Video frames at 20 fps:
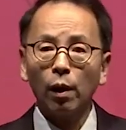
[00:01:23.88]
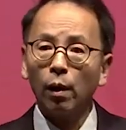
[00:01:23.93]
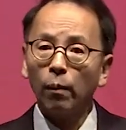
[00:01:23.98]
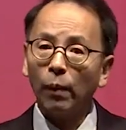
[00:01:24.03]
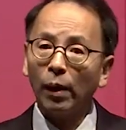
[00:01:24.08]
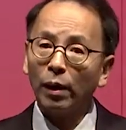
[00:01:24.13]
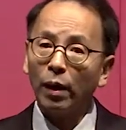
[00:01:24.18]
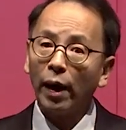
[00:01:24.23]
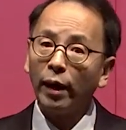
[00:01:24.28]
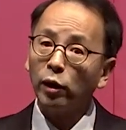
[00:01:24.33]

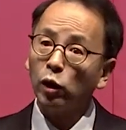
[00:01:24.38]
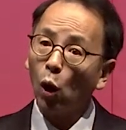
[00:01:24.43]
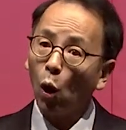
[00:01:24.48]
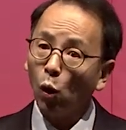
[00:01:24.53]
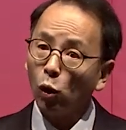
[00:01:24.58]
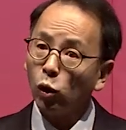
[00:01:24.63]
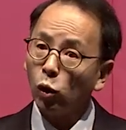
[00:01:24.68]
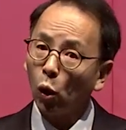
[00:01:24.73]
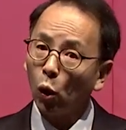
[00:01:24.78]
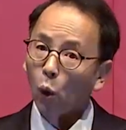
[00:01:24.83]
But there's
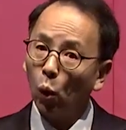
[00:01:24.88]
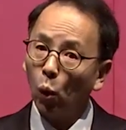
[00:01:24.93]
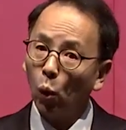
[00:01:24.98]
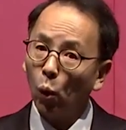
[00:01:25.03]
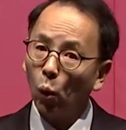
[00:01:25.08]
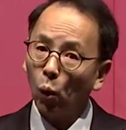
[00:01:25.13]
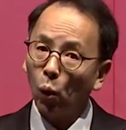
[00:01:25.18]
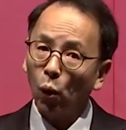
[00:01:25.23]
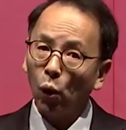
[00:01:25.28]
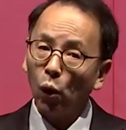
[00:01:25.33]
also
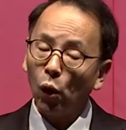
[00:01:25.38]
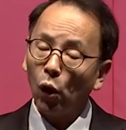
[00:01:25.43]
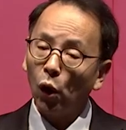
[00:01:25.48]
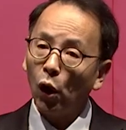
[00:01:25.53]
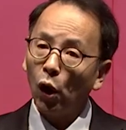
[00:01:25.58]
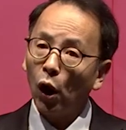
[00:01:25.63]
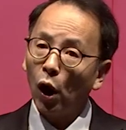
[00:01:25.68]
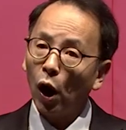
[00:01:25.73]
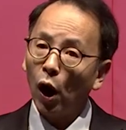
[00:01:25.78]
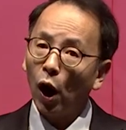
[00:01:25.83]

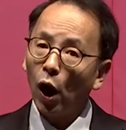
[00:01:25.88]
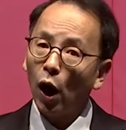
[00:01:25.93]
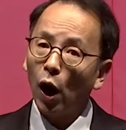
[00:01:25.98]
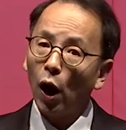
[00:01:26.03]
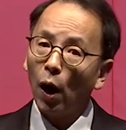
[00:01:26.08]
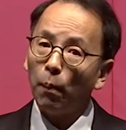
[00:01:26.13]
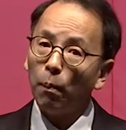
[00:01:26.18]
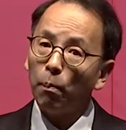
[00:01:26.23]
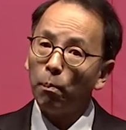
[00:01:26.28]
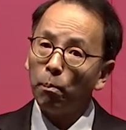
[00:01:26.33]

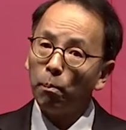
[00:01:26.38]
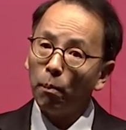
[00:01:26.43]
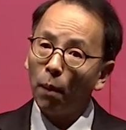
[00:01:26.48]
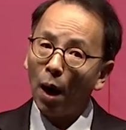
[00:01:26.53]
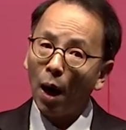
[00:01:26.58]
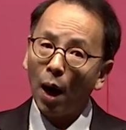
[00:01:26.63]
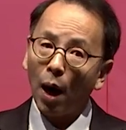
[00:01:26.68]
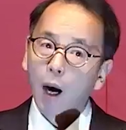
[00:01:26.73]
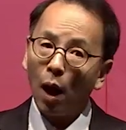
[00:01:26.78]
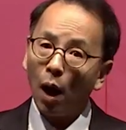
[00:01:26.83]

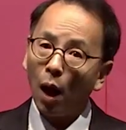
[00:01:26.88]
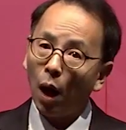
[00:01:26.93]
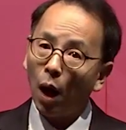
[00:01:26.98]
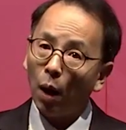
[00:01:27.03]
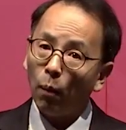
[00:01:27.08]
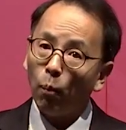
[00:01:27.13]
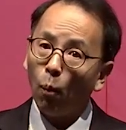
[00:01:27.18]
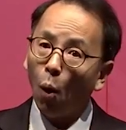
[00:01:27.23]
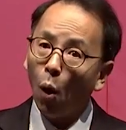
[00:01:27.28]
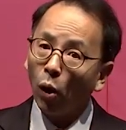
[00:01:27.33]
a
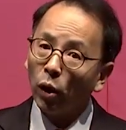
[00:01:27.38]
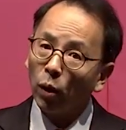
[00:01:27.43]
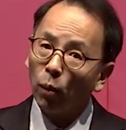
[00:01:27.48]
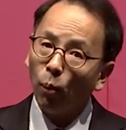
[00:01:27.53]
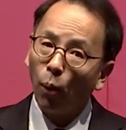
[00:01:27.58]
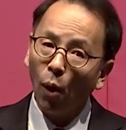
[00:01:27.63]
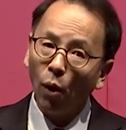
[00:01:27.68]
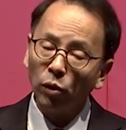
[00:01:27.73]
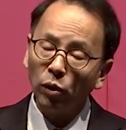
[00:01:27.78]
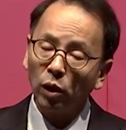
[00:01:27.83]
more
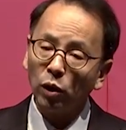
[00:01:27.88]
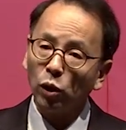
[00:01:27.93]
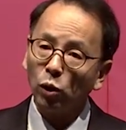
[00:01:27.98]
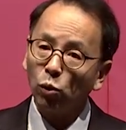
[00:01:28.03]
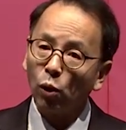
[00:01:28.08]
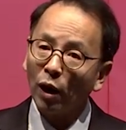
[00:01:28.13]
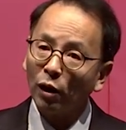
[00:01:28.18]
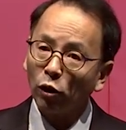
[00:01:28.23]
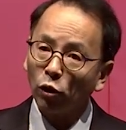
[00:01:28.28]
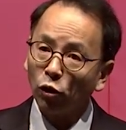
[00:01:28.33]
important
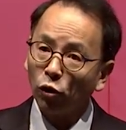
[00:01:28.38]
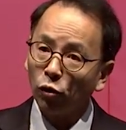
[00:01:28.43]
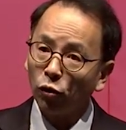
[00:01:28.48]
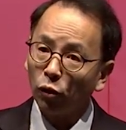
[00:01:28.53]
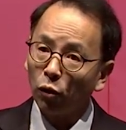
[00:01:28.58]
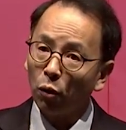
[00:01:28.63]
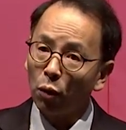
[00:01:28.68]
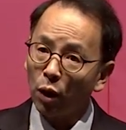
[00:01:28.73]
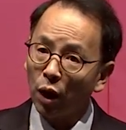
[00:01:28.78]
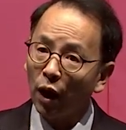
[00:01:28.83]

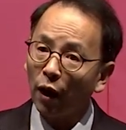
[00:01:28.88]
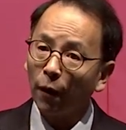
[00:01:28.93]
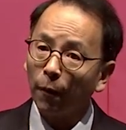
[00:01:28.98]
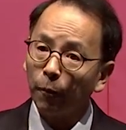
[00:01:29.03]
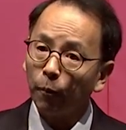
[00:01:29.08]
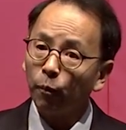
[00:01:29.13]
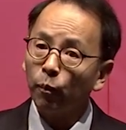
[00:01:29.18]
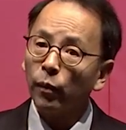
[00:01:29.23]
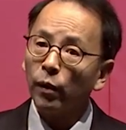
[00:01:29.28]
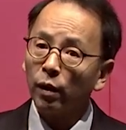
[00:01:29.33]
structural thing
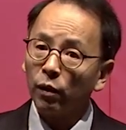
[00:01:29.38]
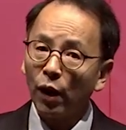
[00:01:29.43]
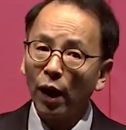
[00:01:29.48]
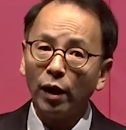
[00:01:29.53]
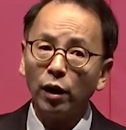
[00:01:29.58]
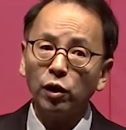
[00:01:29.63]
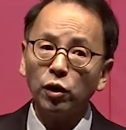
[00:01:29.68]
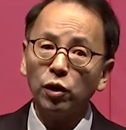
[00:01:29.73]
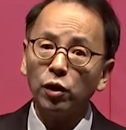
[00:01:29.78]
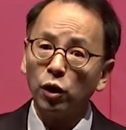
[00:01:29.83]
that
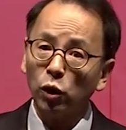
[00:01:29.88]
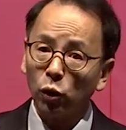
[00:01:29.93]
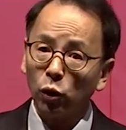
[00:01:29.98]
is